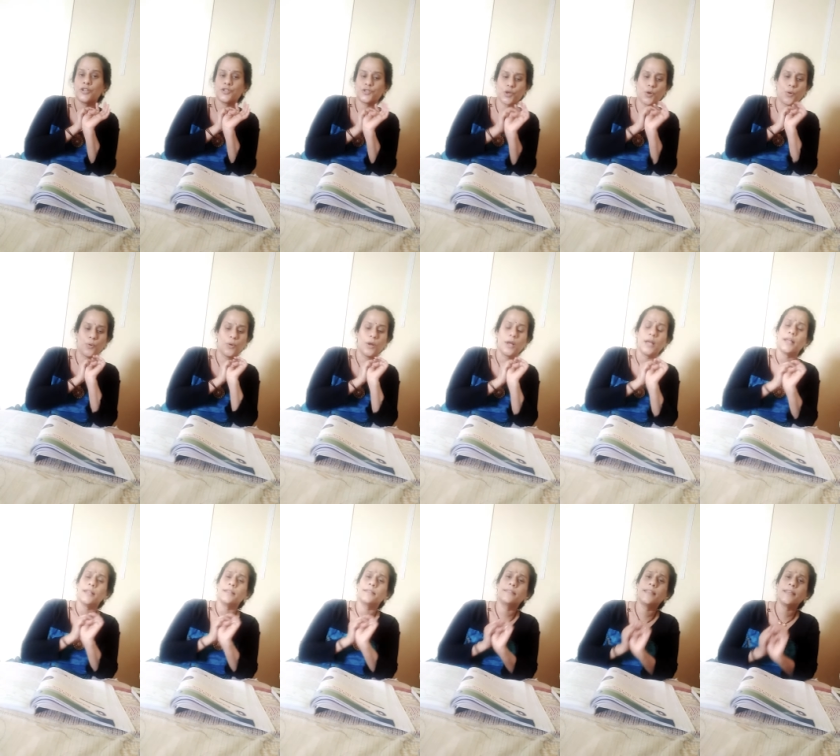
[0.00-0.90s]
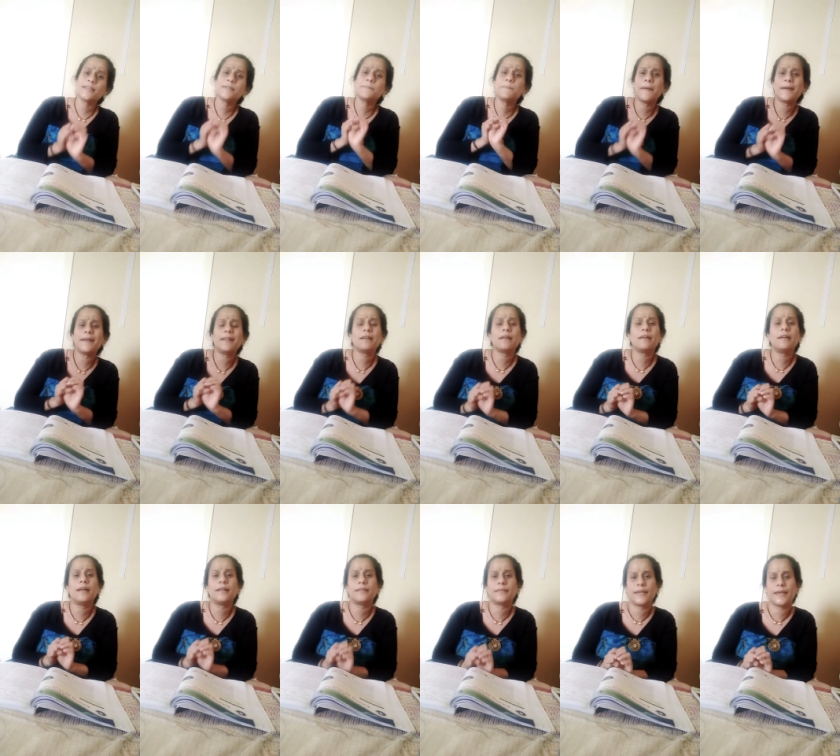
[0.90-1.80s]
So these
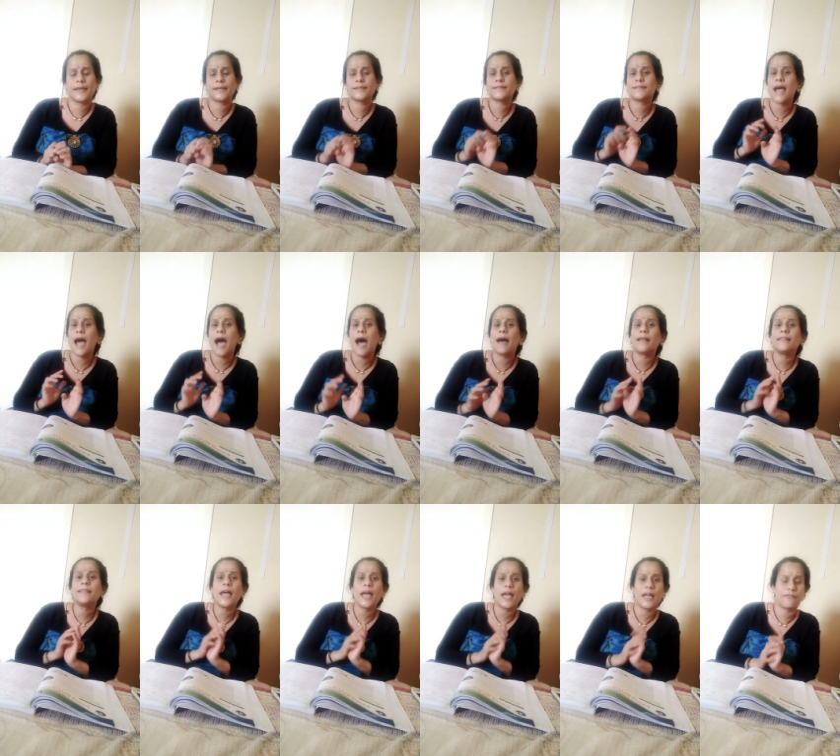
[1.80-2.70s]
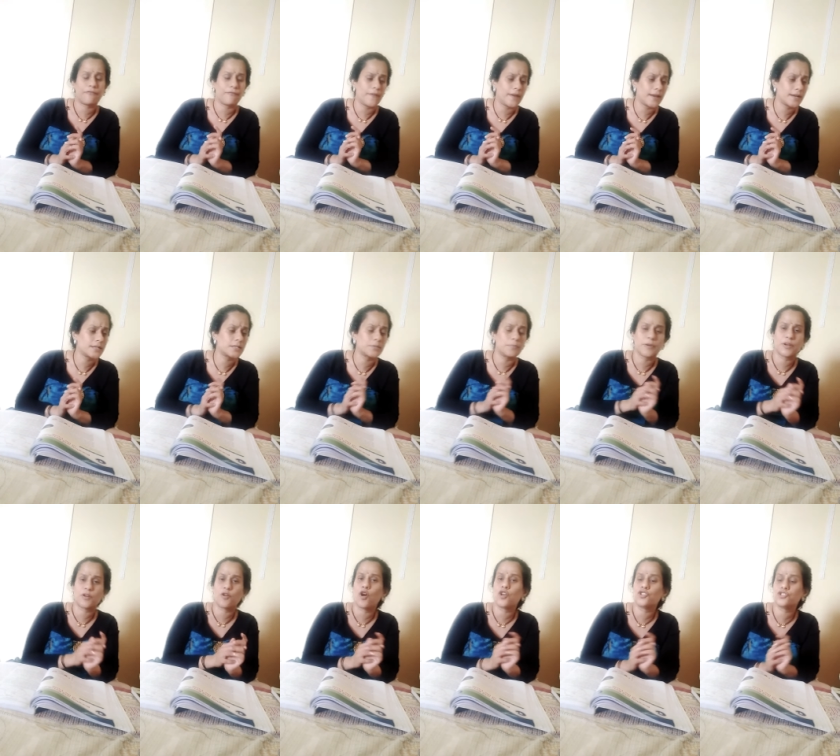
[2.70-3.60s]
particular things are the effects
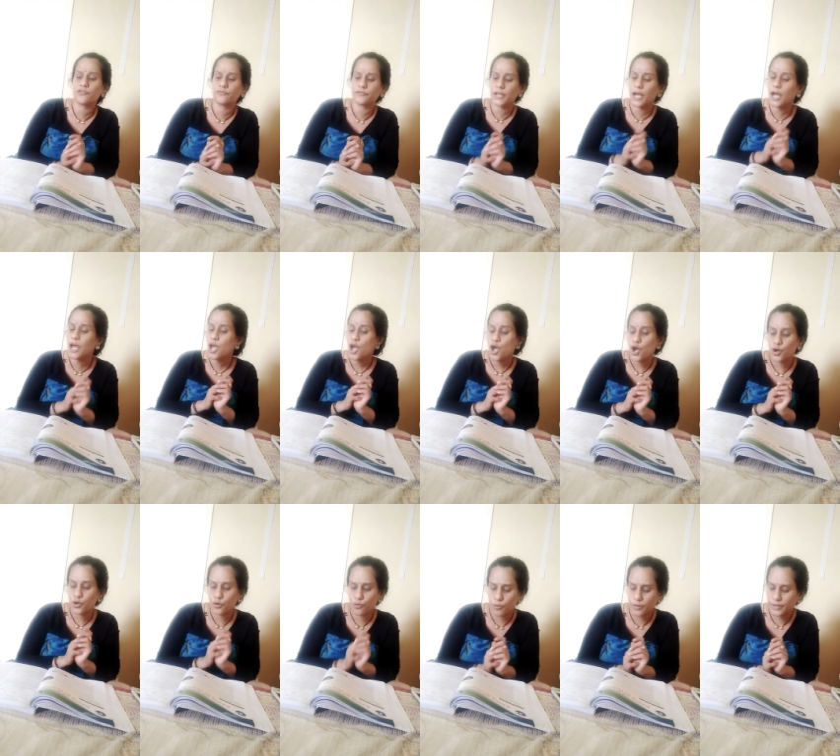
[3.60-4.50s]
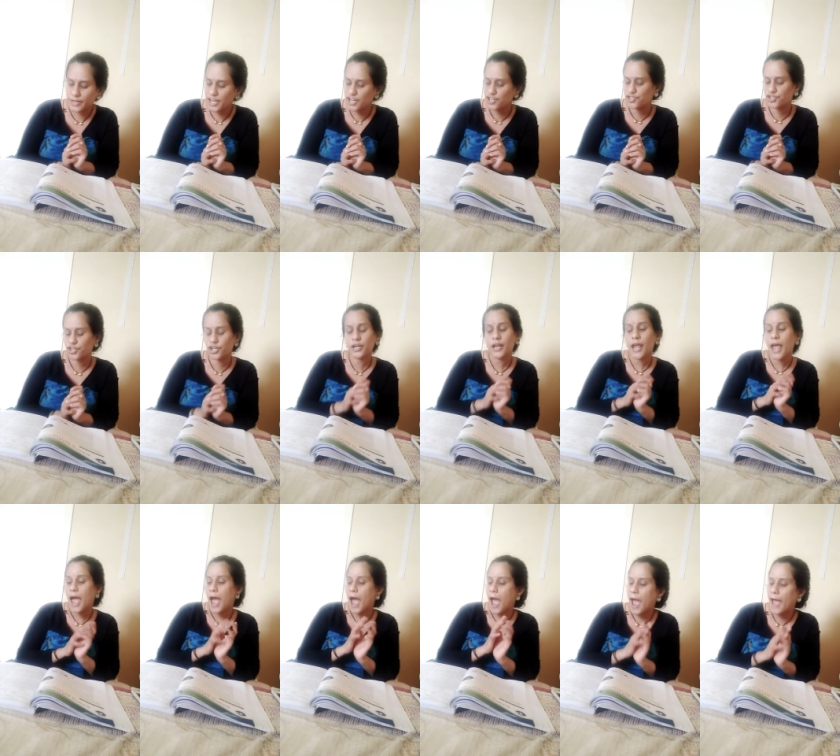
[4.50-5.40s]
because of the rotation
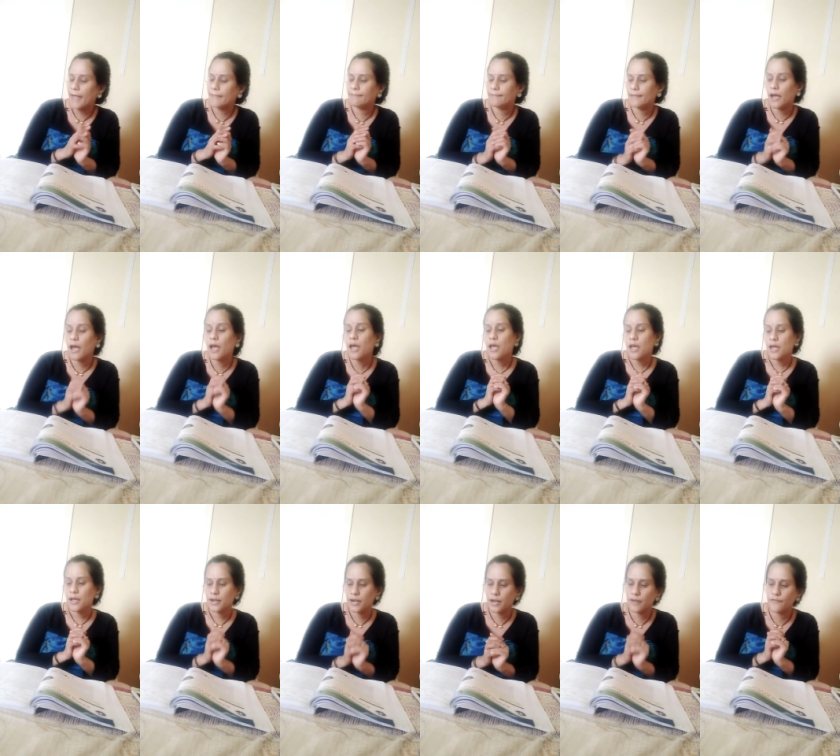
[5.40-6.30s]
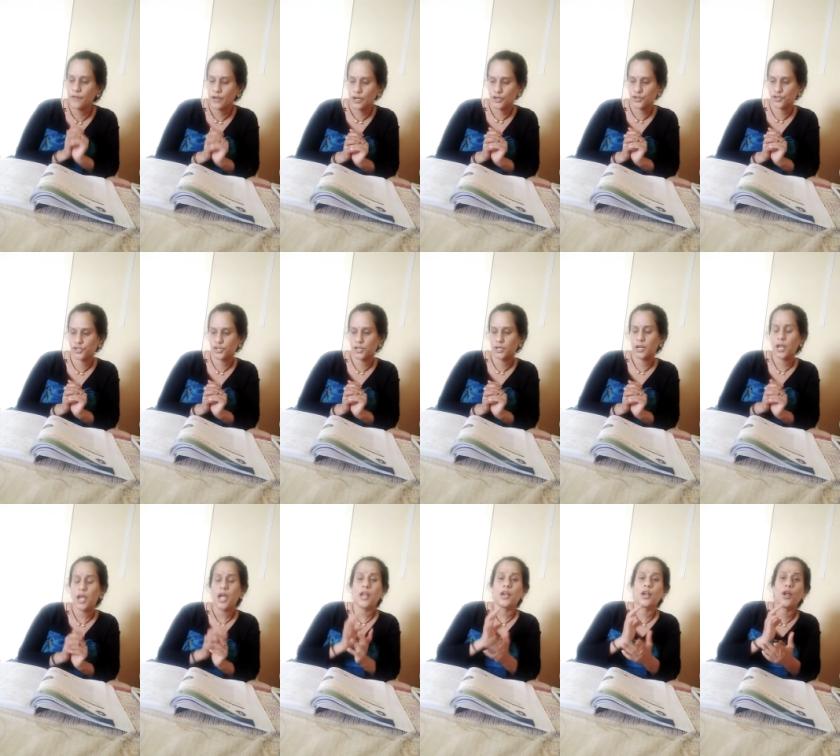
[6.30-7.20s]
and the revolution.
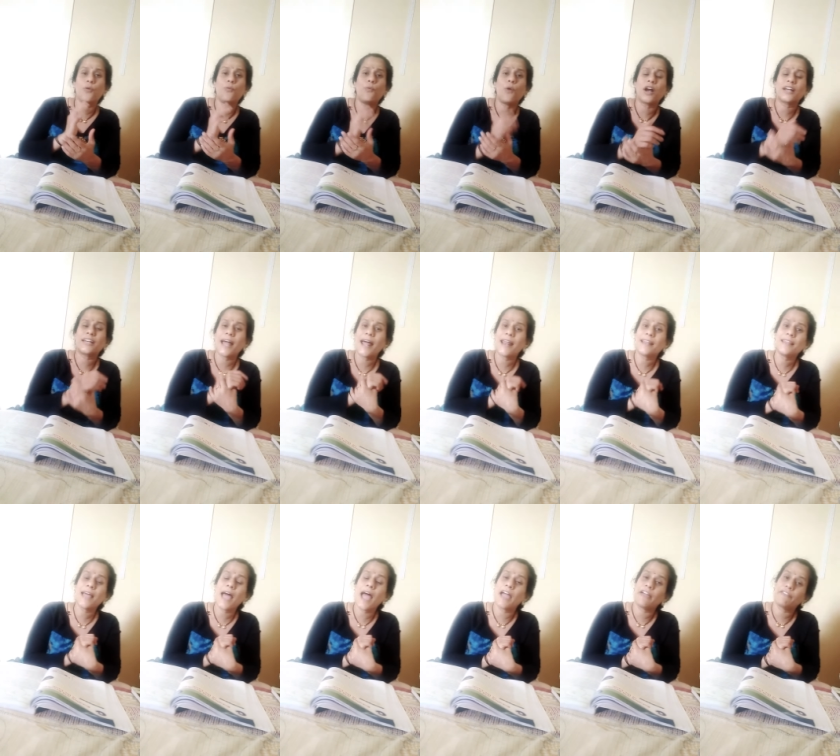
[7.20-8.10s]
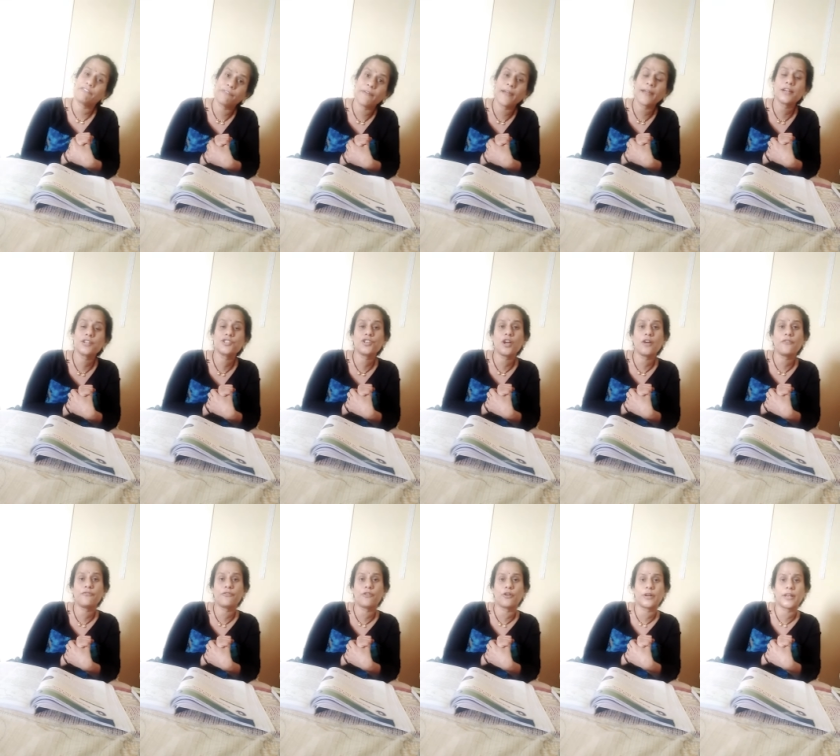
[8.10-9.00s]
Now what are the effects
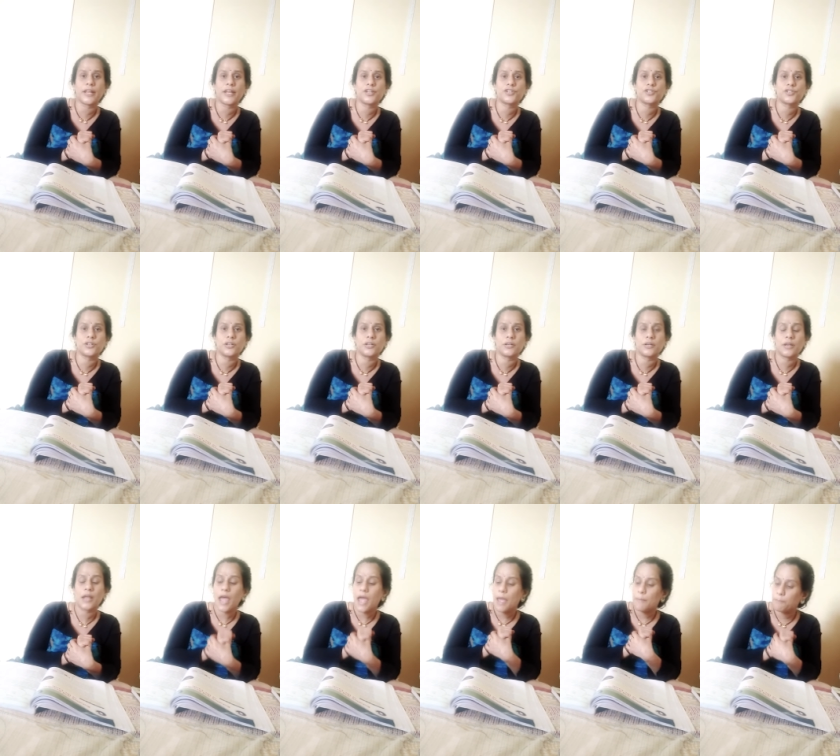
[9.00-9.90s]
of rotation?